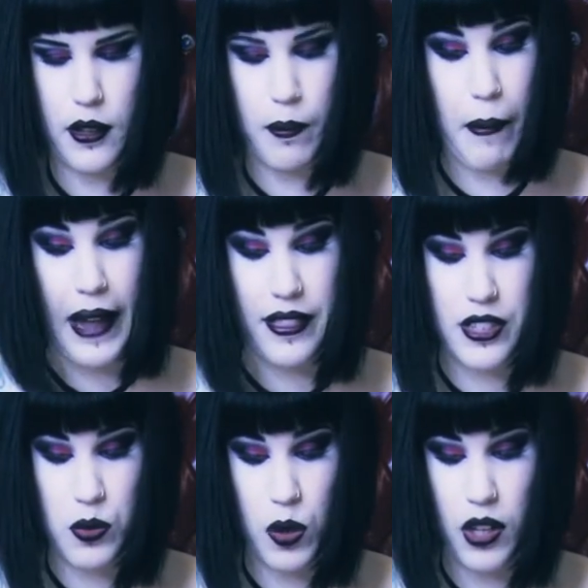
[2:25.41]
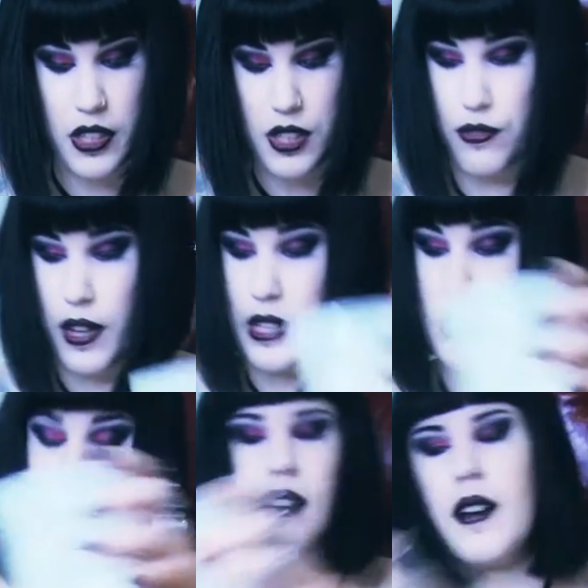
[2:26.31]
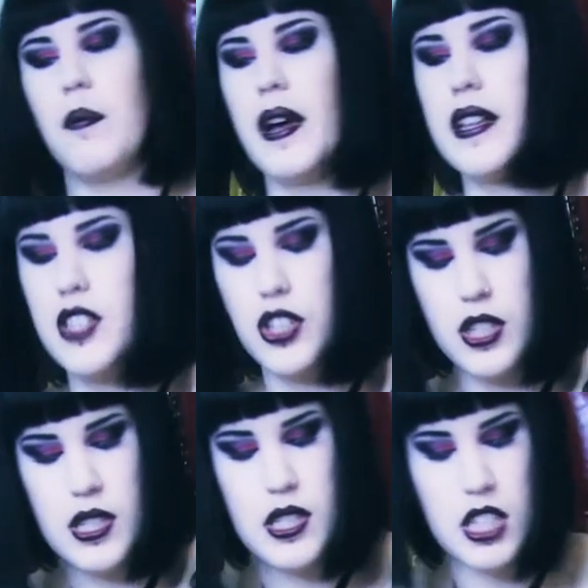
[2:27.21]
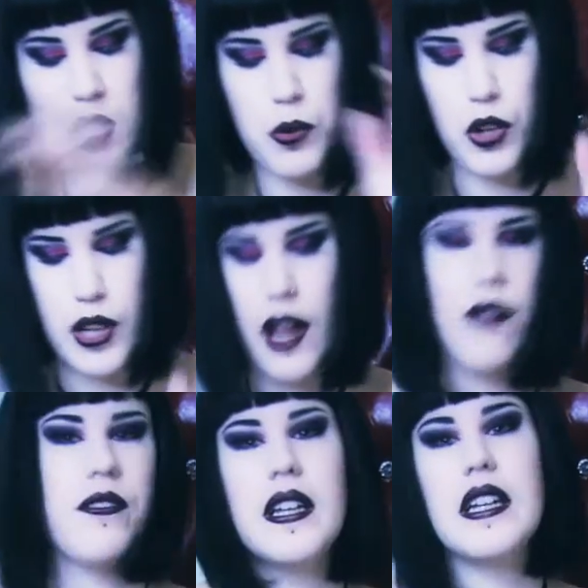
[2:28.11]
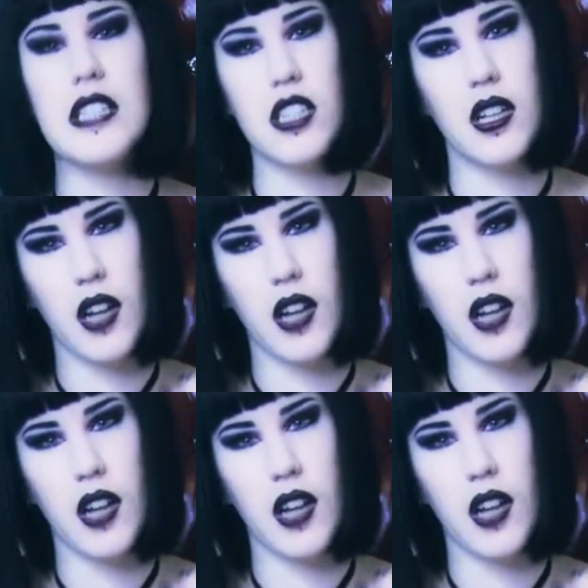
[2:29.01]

math as well I just fucking suck at math so just just put enough in until